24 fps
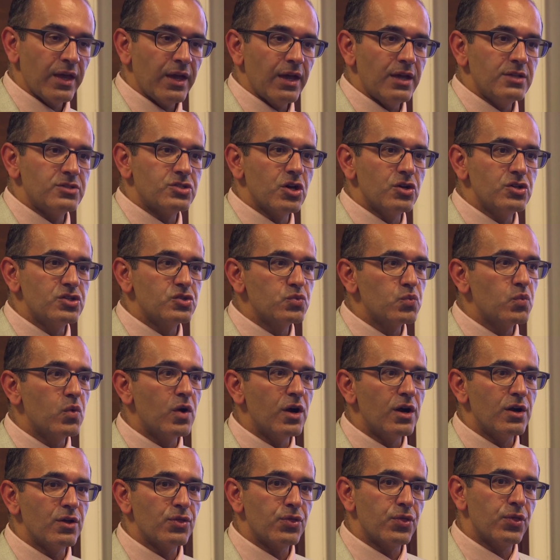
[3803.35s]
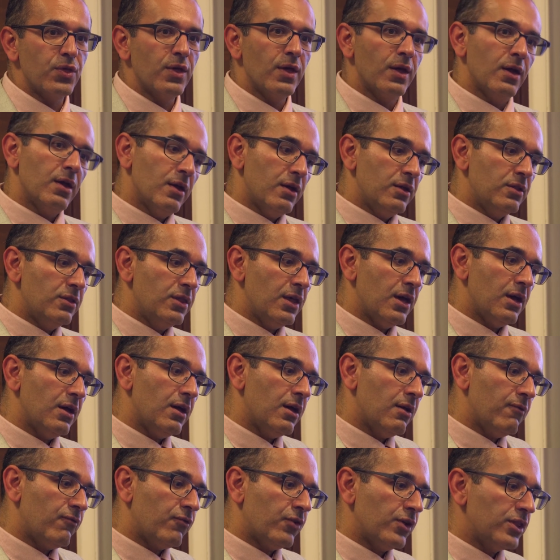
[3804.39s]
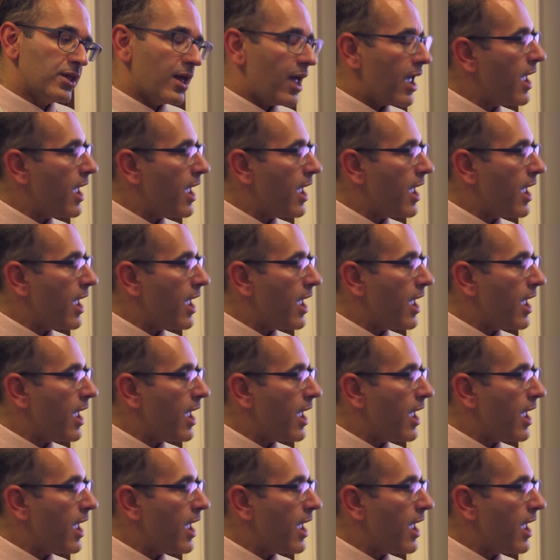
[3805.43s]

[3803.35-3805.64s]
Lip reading: And so it's worth for the